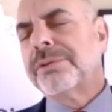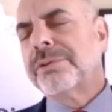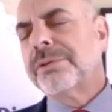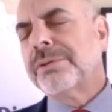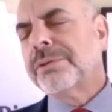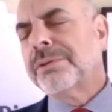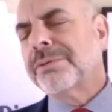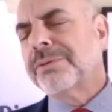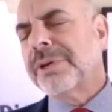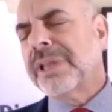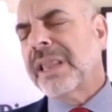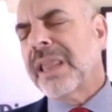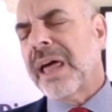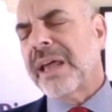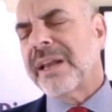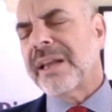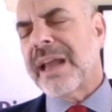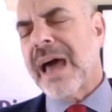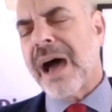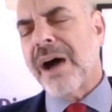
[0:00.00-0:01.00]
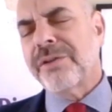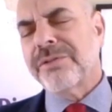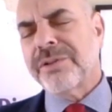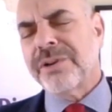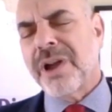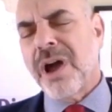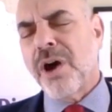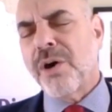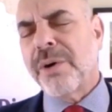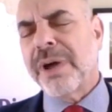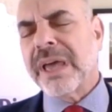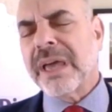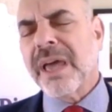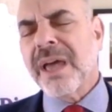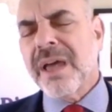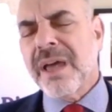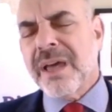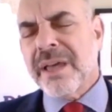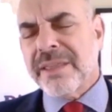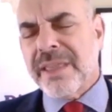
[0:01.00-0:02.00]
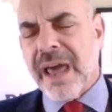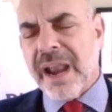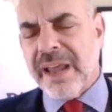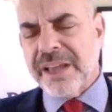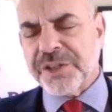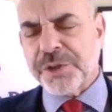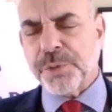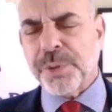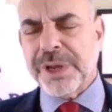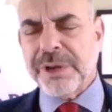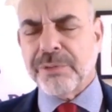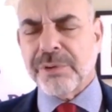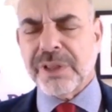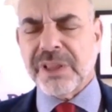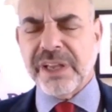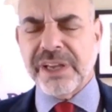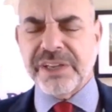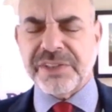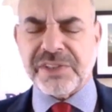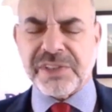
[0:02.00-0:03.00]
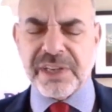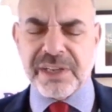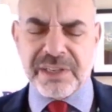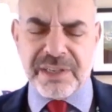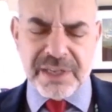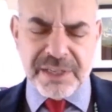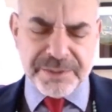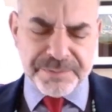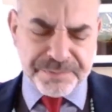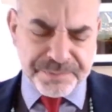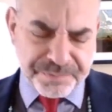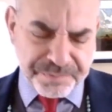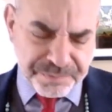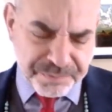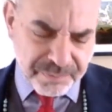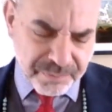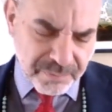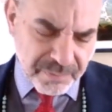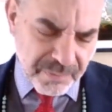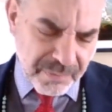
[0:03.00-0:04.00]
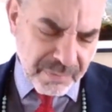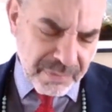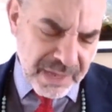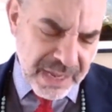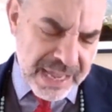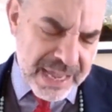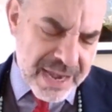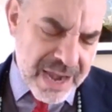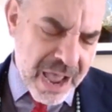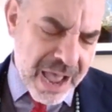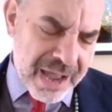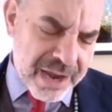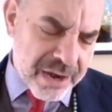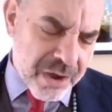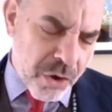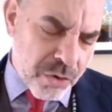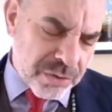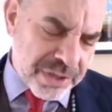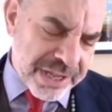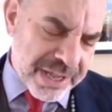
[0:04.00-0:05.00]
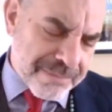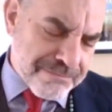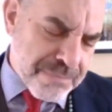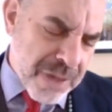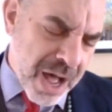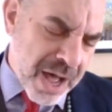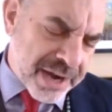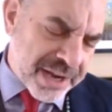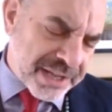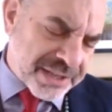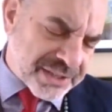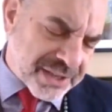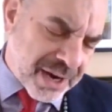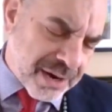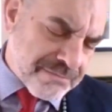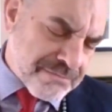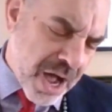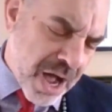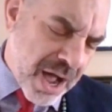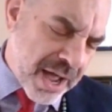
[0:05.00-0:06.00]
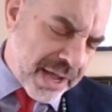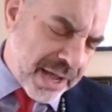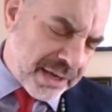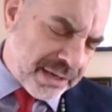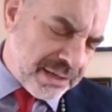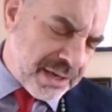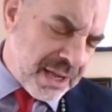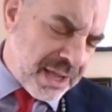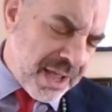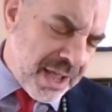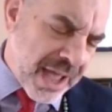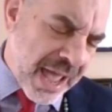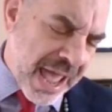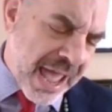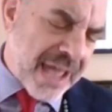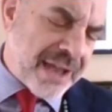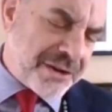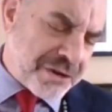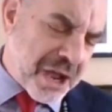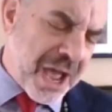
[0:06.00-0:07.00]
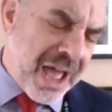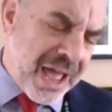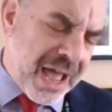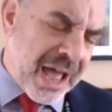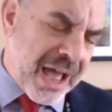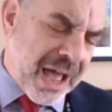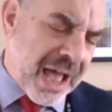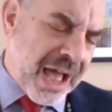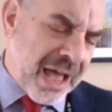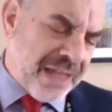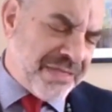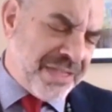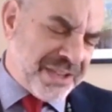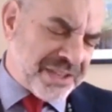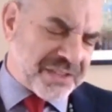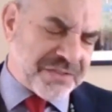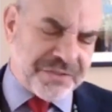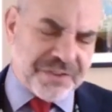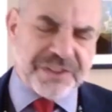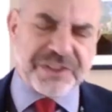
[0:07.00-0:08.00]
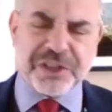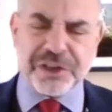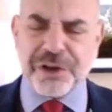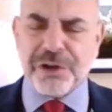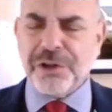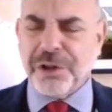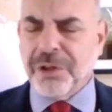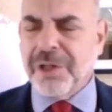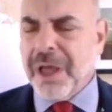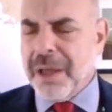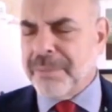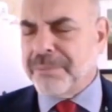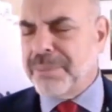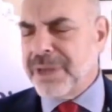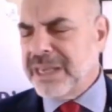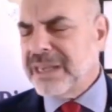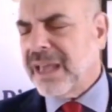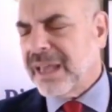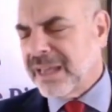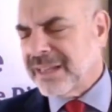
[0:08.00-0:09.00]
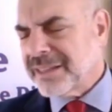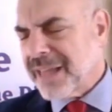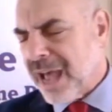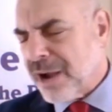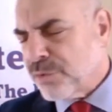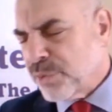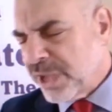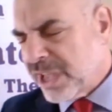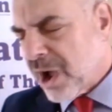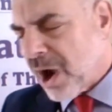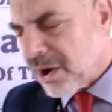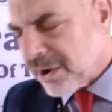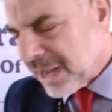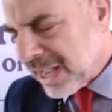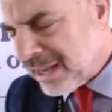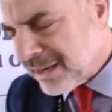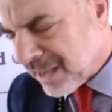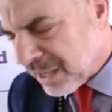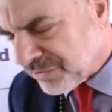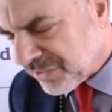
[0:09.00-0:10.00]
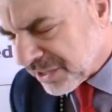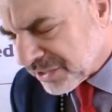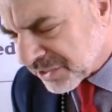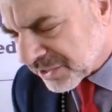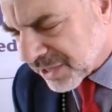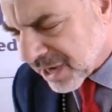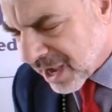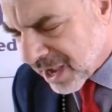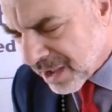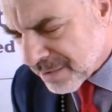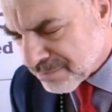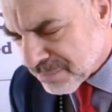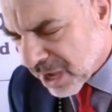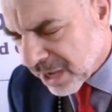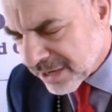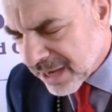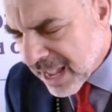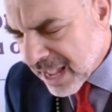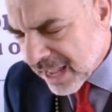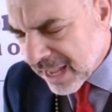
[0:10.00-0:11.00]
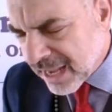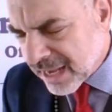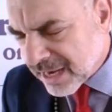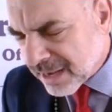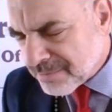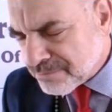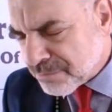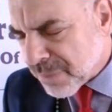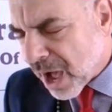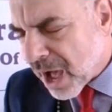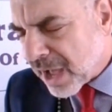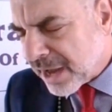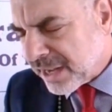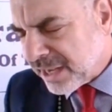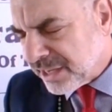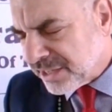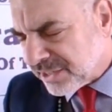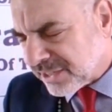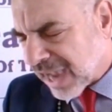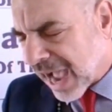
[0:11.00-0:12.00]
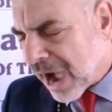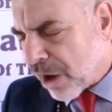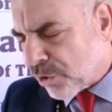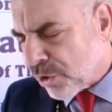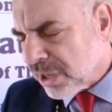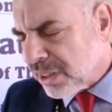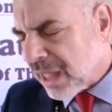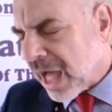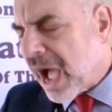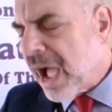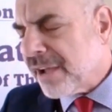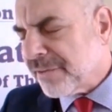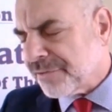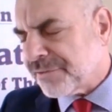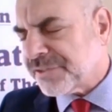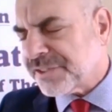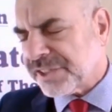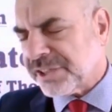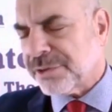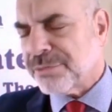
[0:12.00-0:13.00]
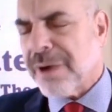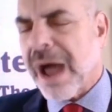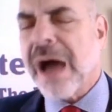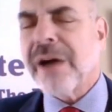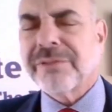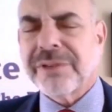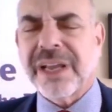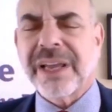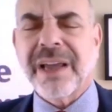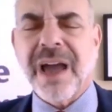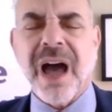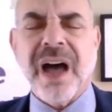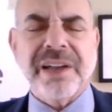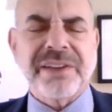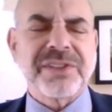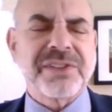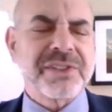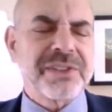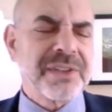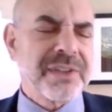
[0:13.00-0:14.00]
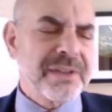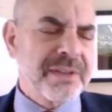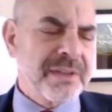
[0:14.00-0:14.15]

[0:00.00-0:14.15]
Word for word: we let it out, knowing that as we release it, it not only embodies our mind and this physical being that we are in at this time, but it embodies our life surrounding us